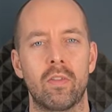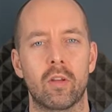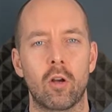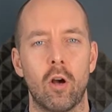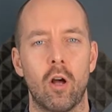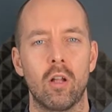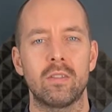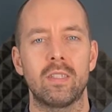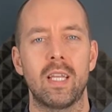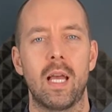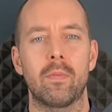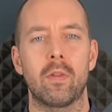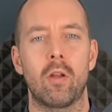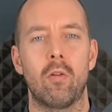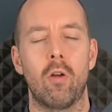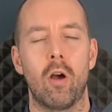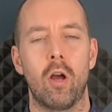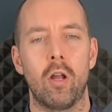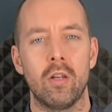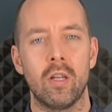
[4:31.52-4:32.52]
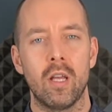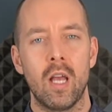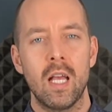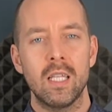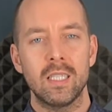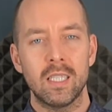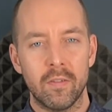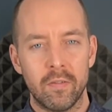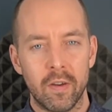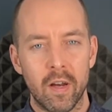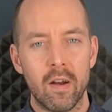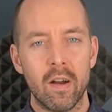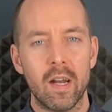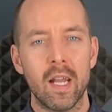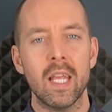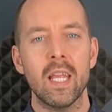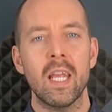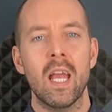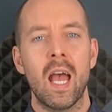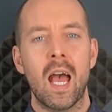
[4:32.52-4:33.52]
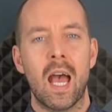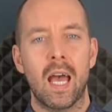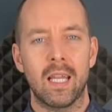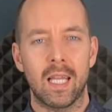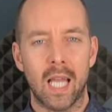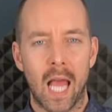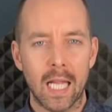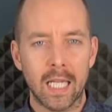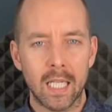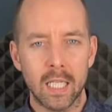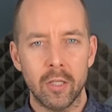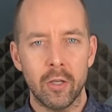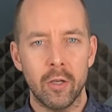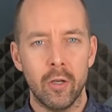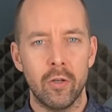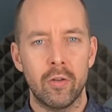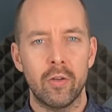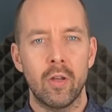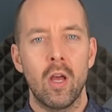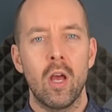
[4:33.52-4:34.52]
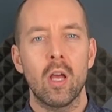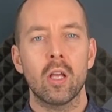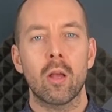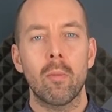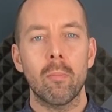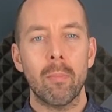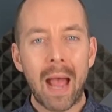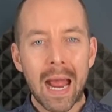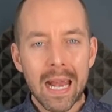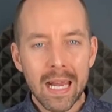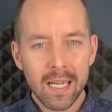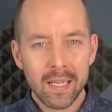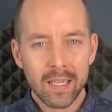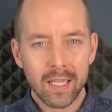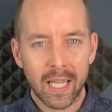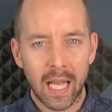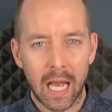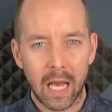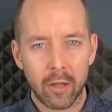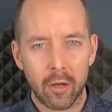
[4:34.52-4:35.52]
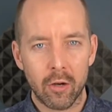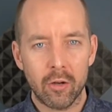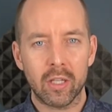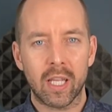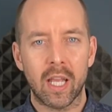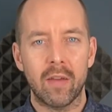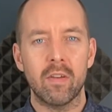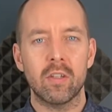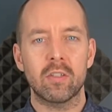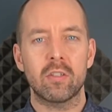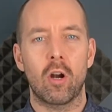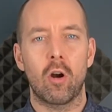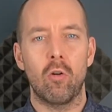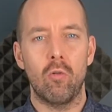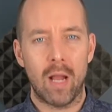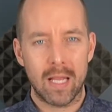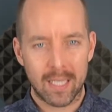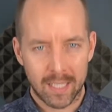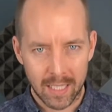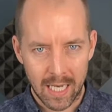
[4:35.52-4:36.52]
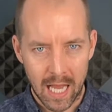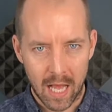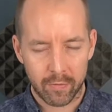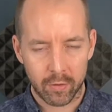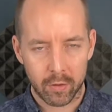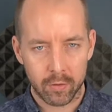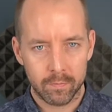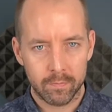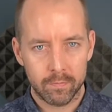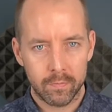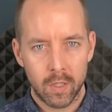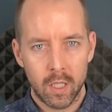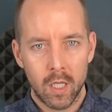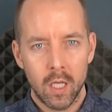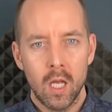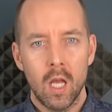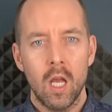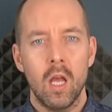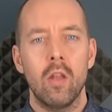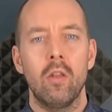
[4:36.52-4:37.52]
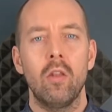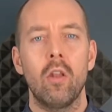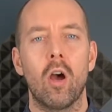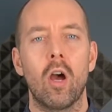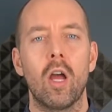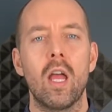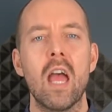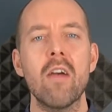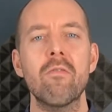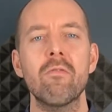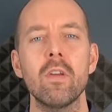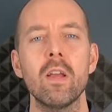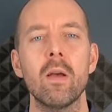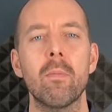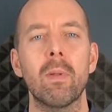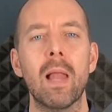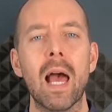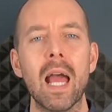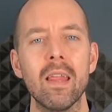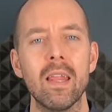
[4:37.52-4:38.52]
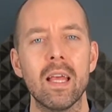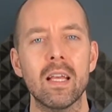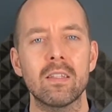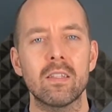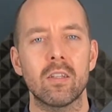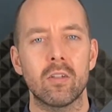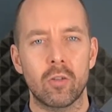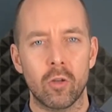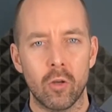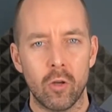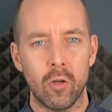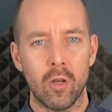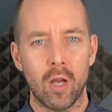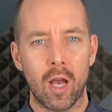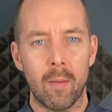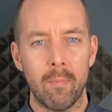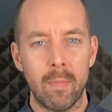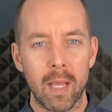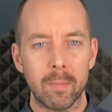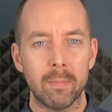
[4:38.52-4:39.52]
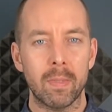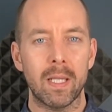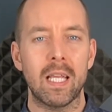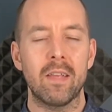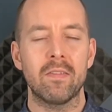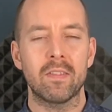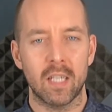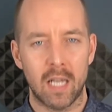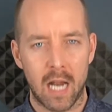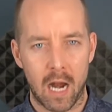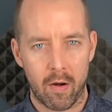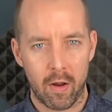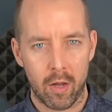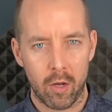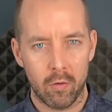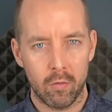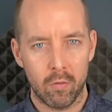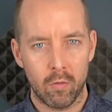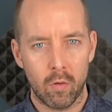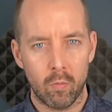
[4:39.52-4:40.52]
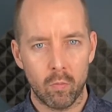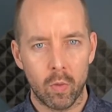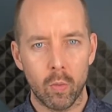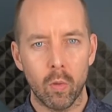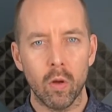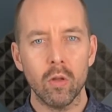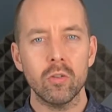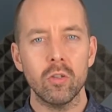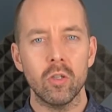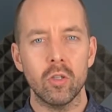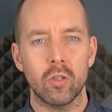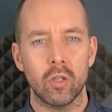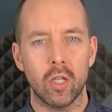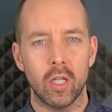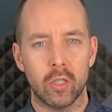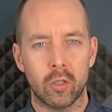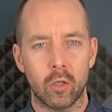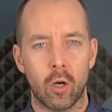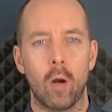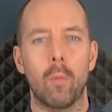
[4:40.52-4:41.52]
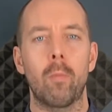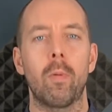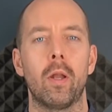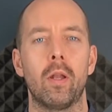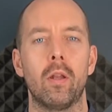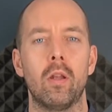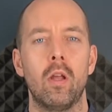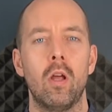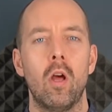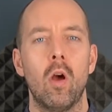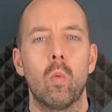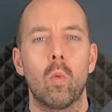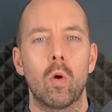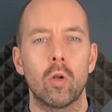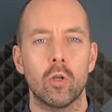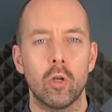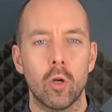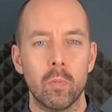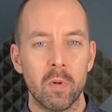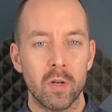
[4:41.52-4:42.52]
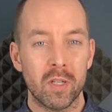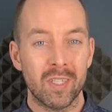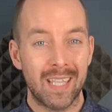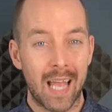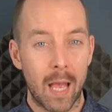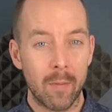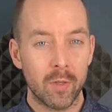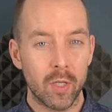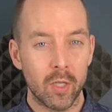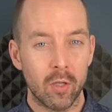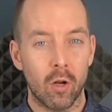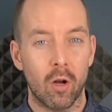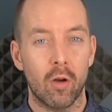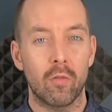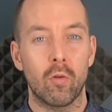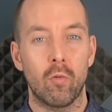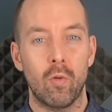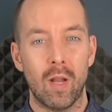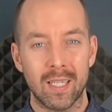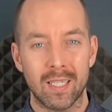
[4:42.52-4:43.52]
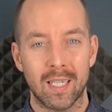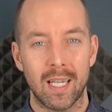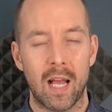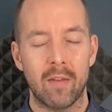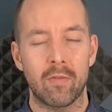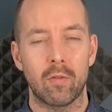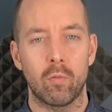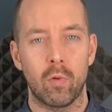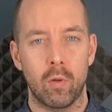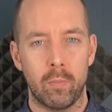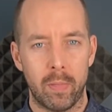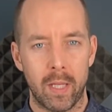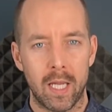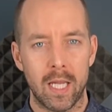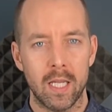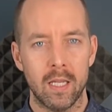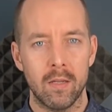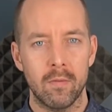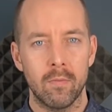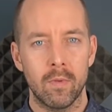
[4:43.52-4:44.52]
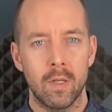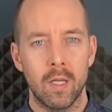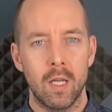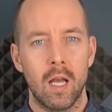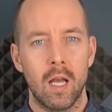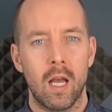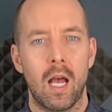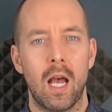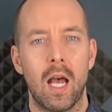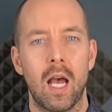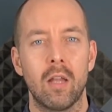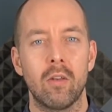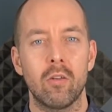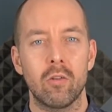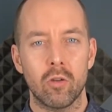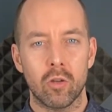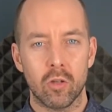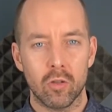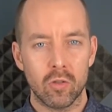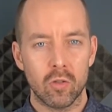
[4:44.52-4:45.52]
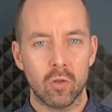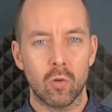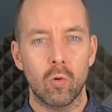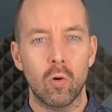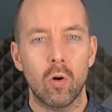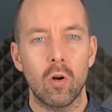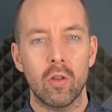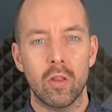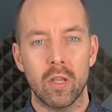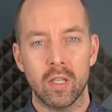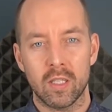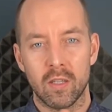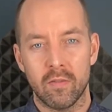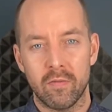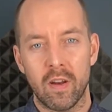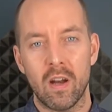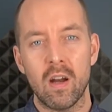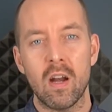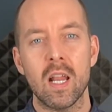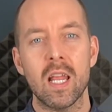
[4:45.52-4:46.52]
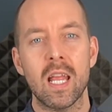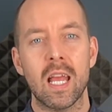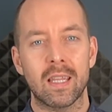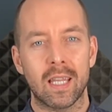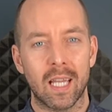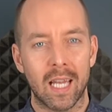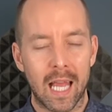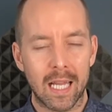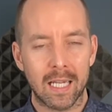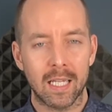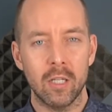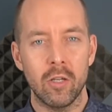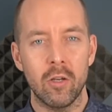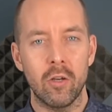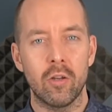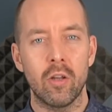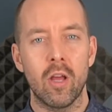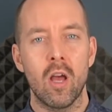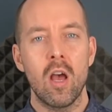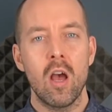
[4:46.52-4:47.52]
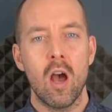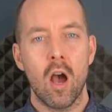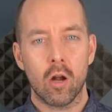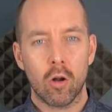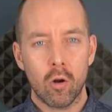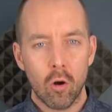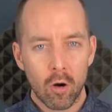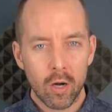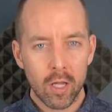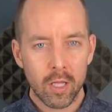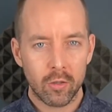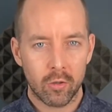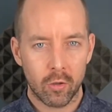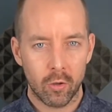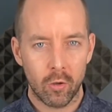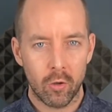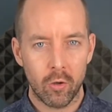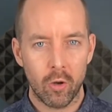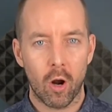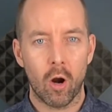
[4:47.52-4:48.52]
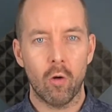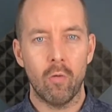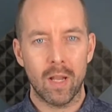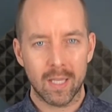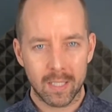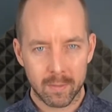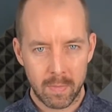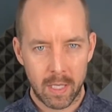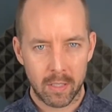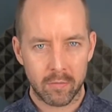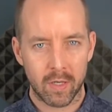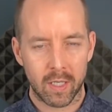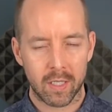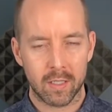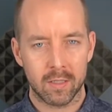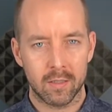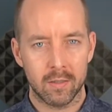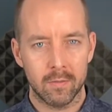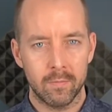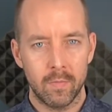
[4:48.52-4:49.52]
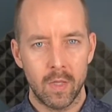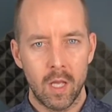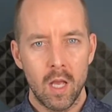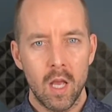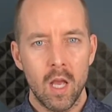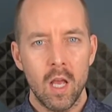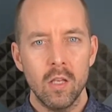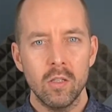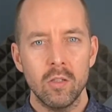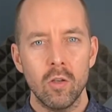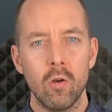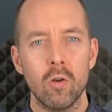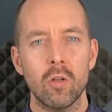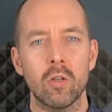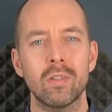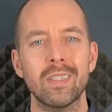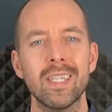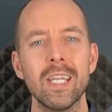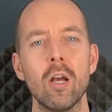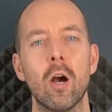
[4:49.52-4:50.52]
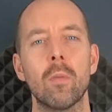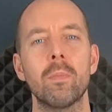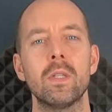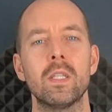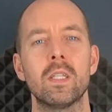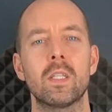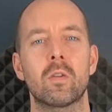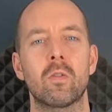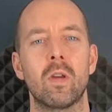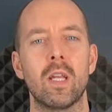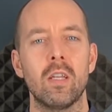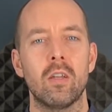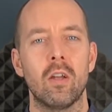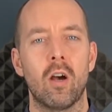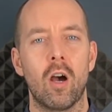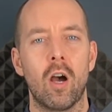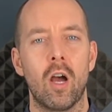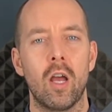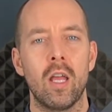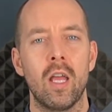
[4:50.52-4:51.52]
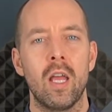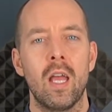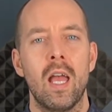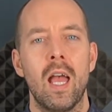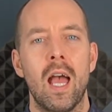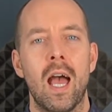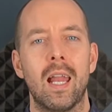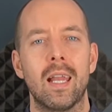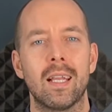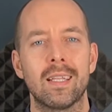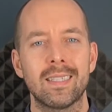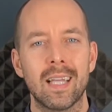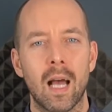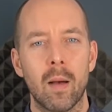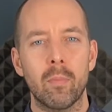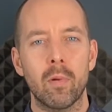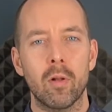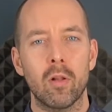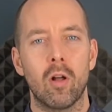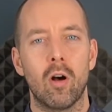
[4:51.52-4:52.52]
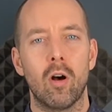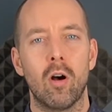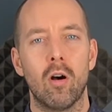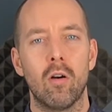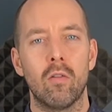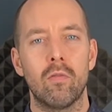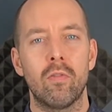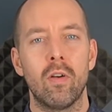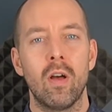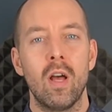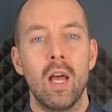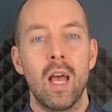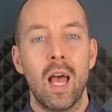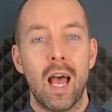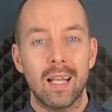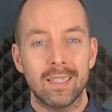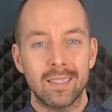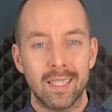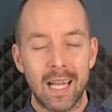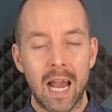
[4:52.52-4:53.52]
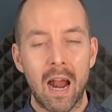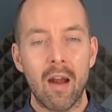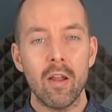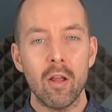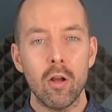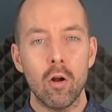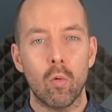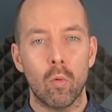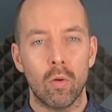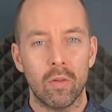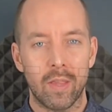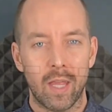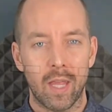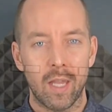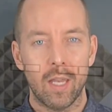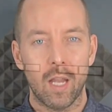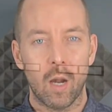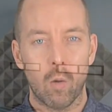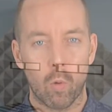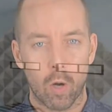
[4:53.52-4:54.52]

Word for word: the concept around severity and likelihood combining together to give us our risk level. Now, if we apply this to a make-believe scenario, we want you to interpret what your perception of the risk level would be, and you can score the severity and the likelihood according to our risk matrix. So you'll see up on the screen now an example of a scenario within a